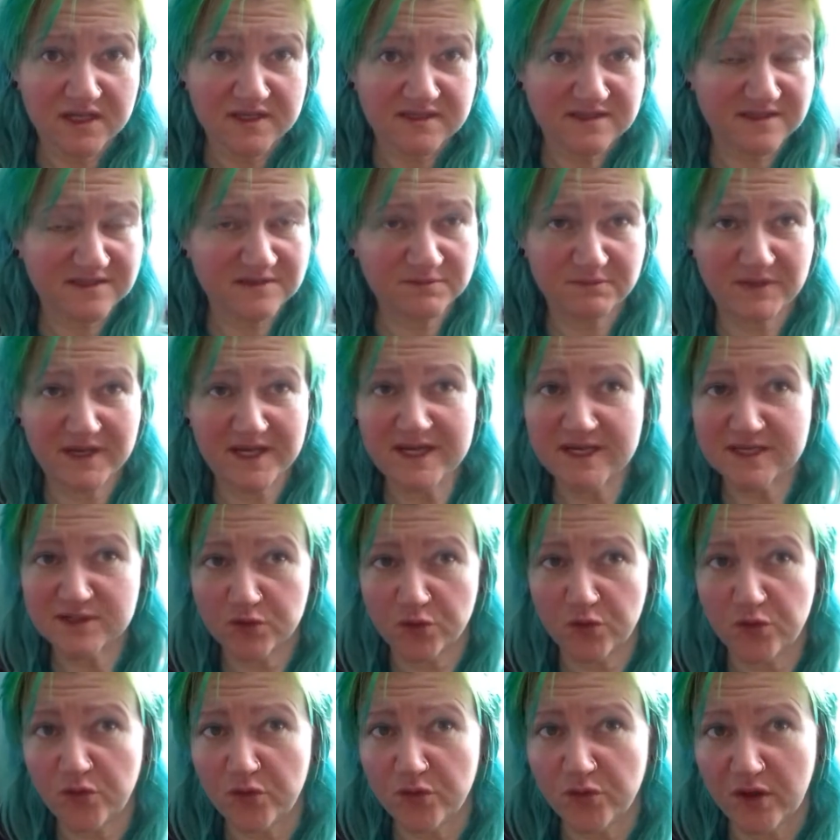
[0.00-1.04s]
doesn't mean it's
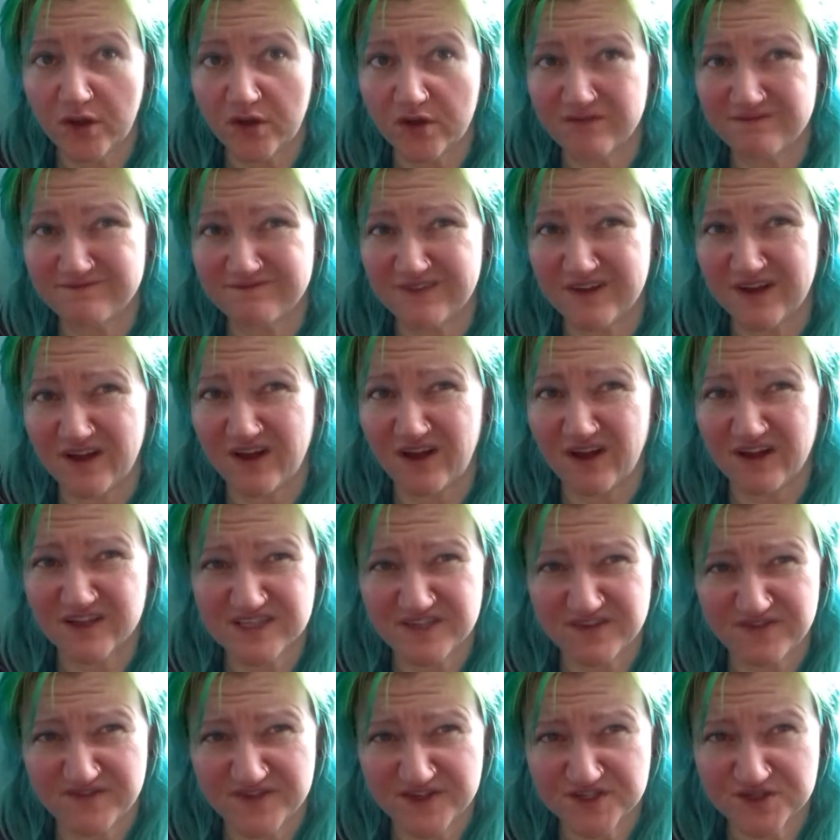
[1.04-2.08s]
all
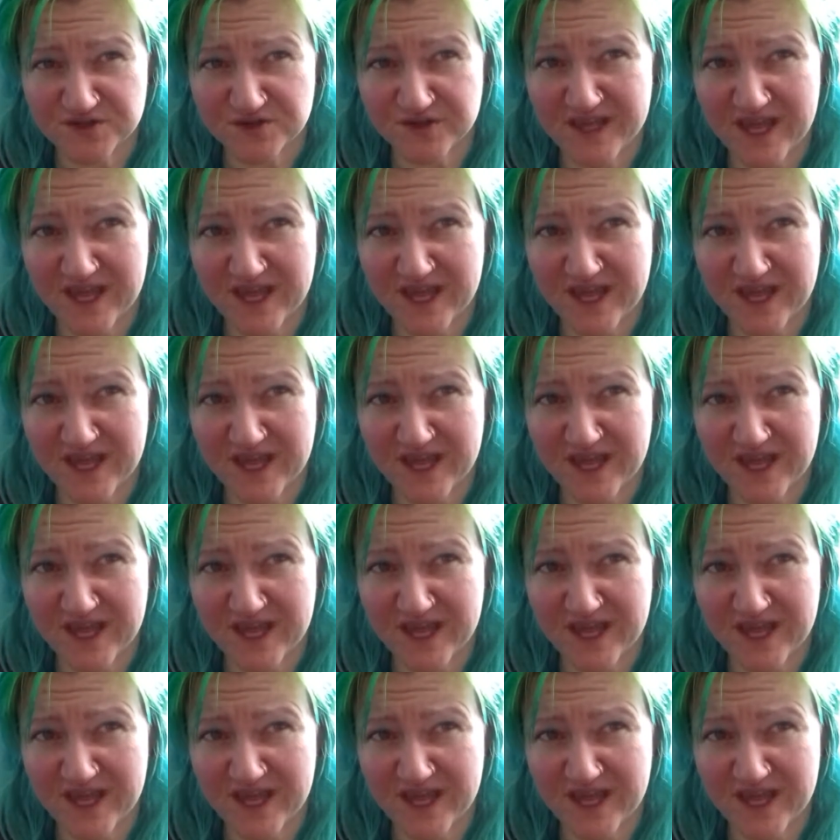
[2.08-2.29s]
artificial